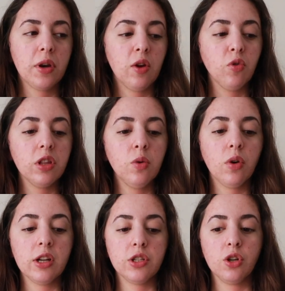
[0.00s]
and I really
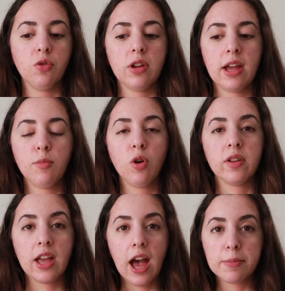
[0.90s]
wanted to create more of
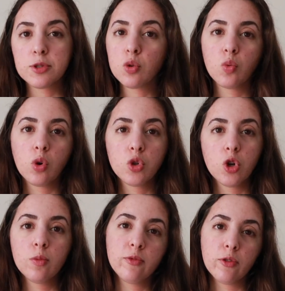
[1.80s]
a capsule
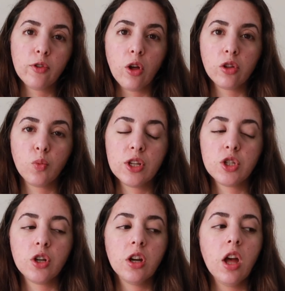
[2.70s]
wardrobe for fall and
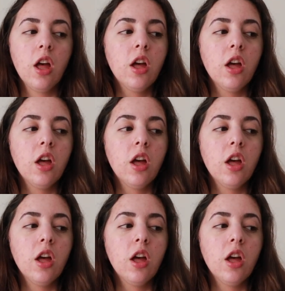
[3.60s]
winter.